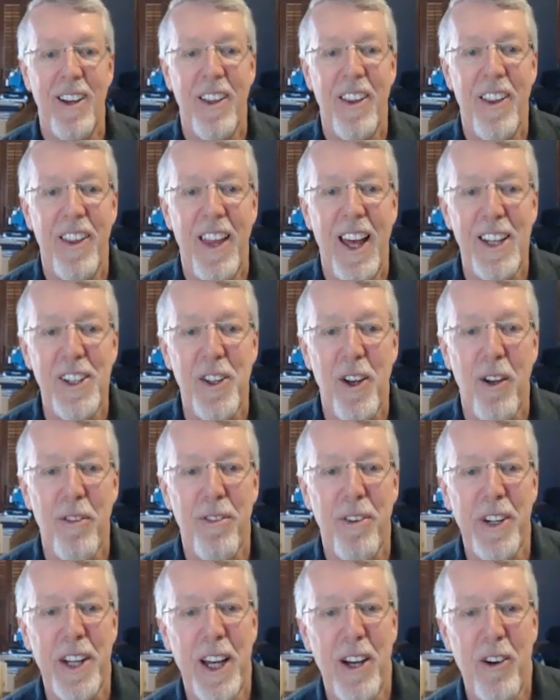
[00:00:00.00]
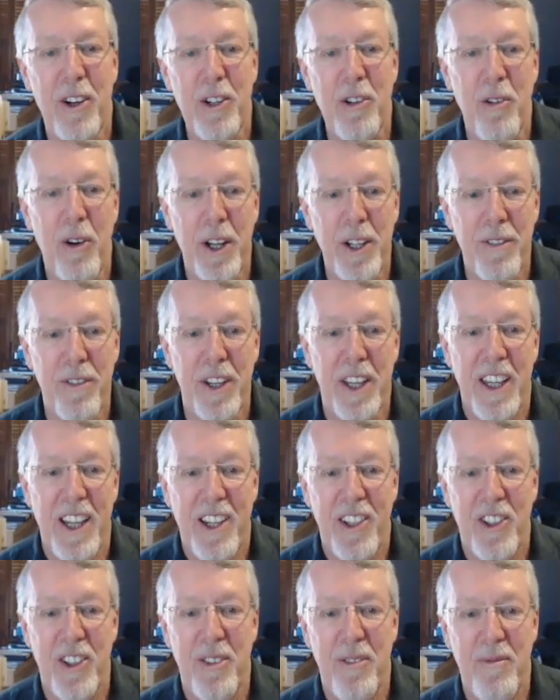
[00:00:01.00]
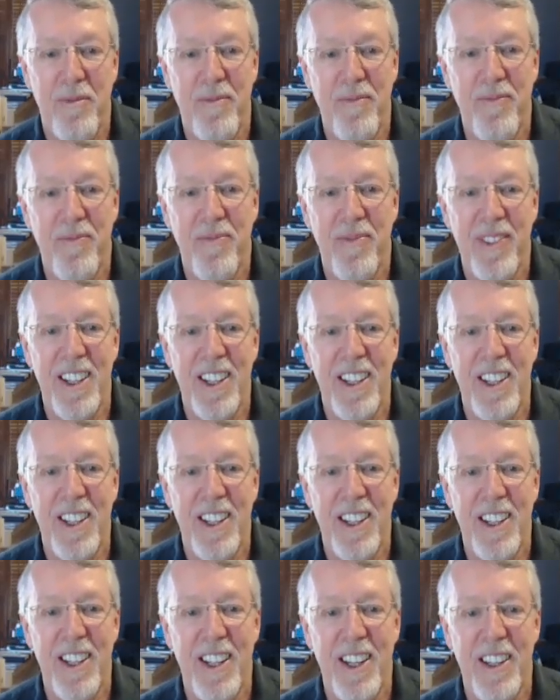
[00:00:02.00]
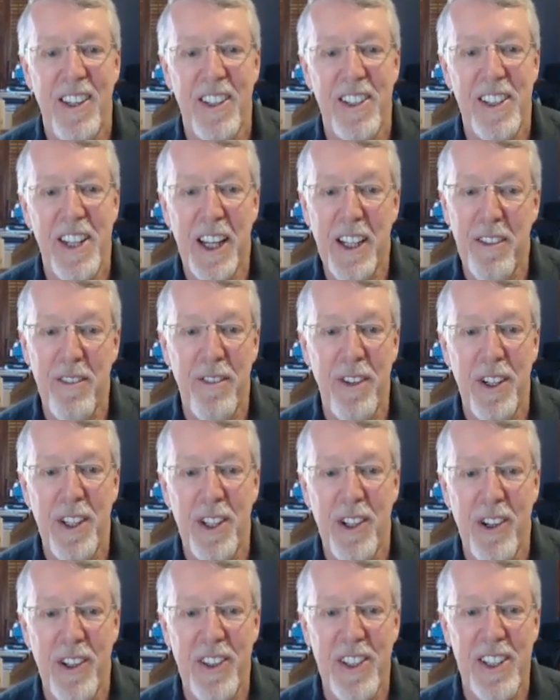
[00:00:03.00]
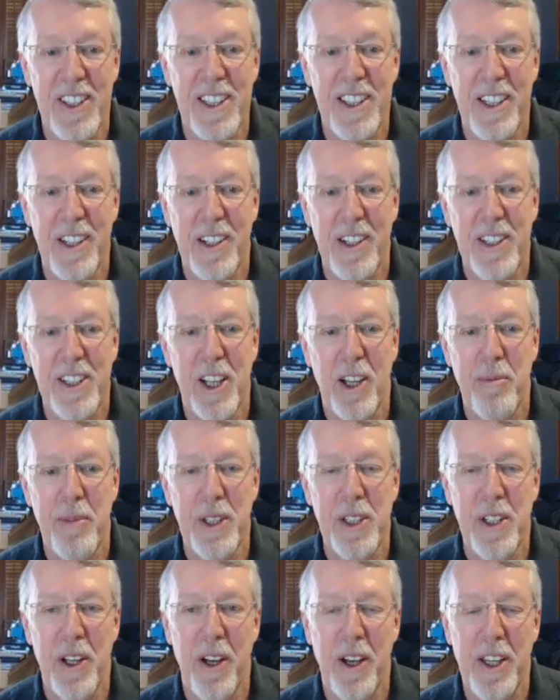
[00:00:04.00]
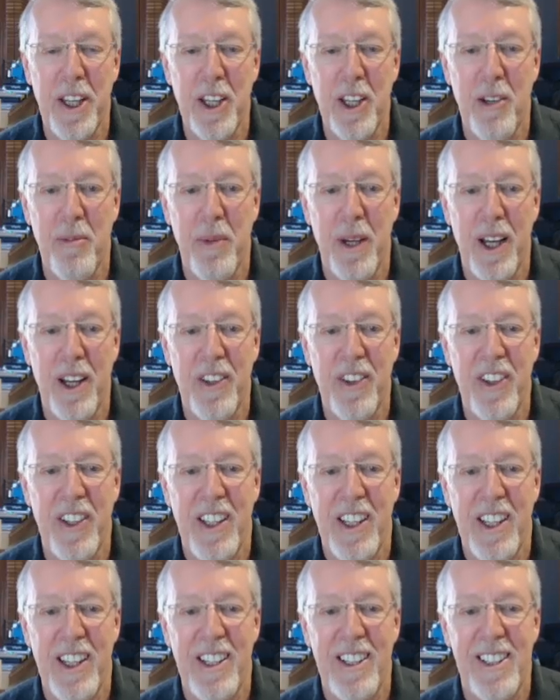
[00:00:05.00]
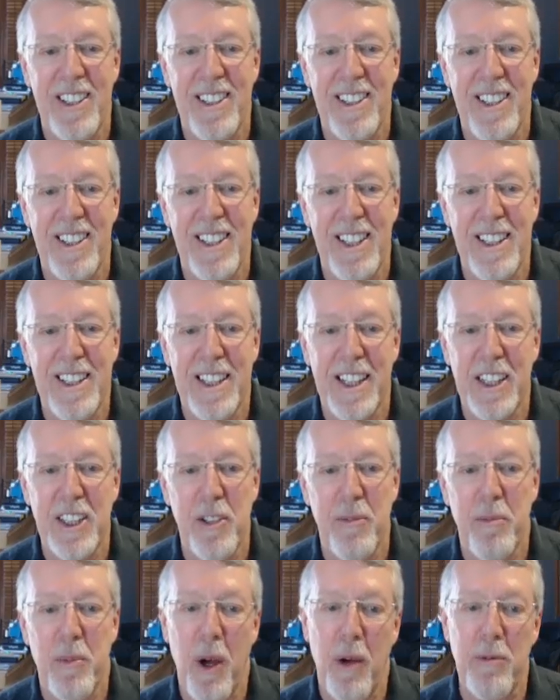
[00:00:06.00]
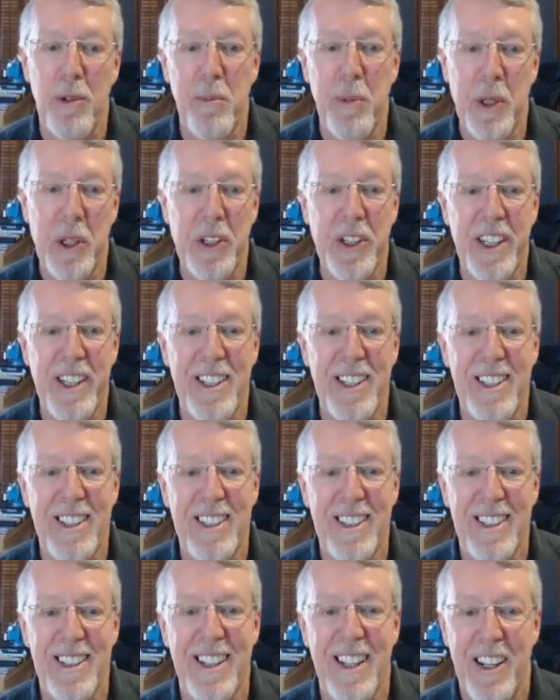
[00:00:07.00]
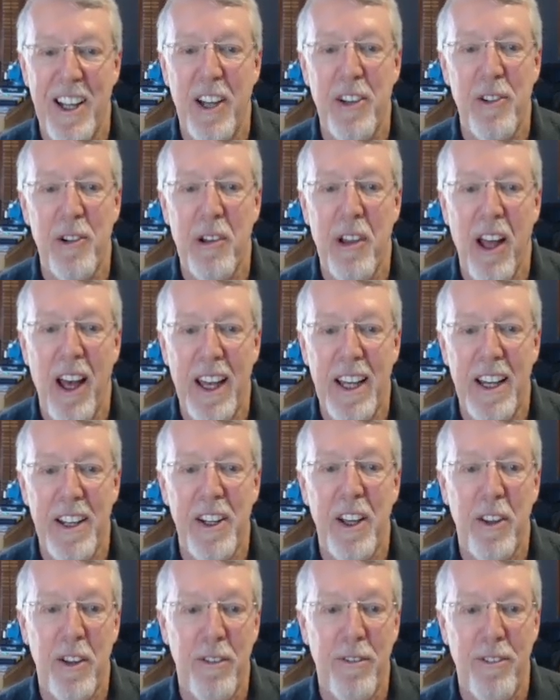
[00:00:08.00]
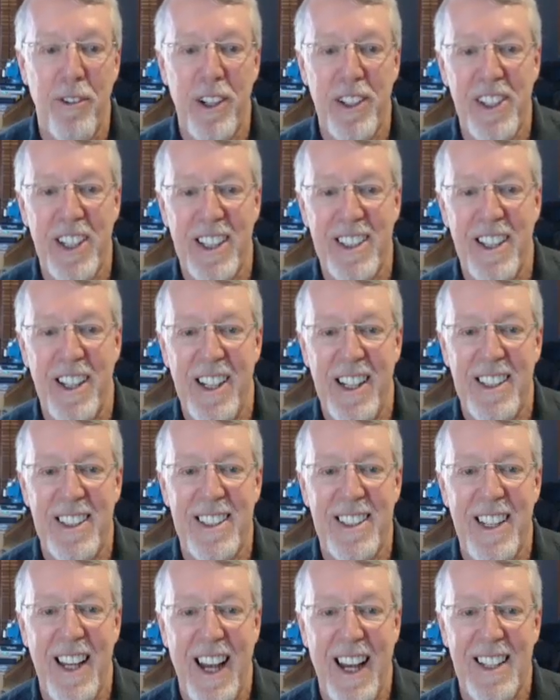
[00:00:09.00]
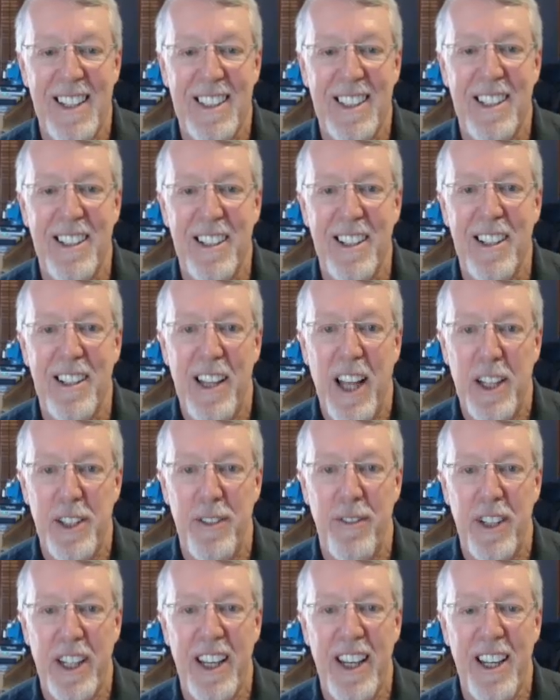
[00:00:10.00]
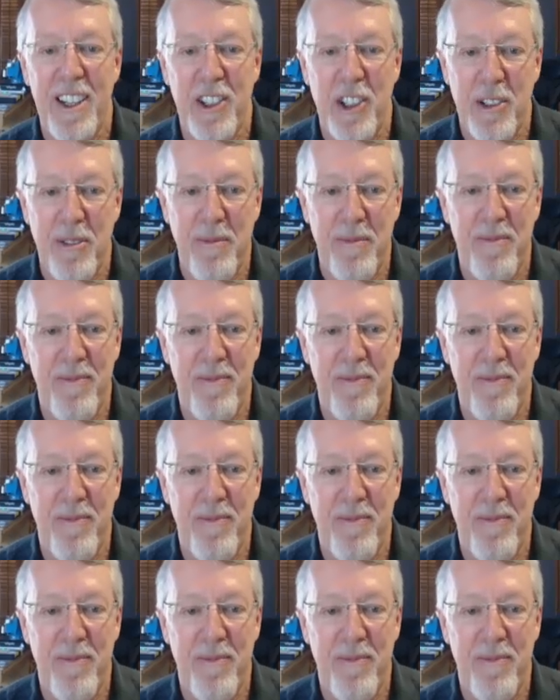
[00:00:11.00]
That's all for now on quantification. In the second video in this series, I'll be talking about the statistics and probabilities that underlie another forensic science task, classification.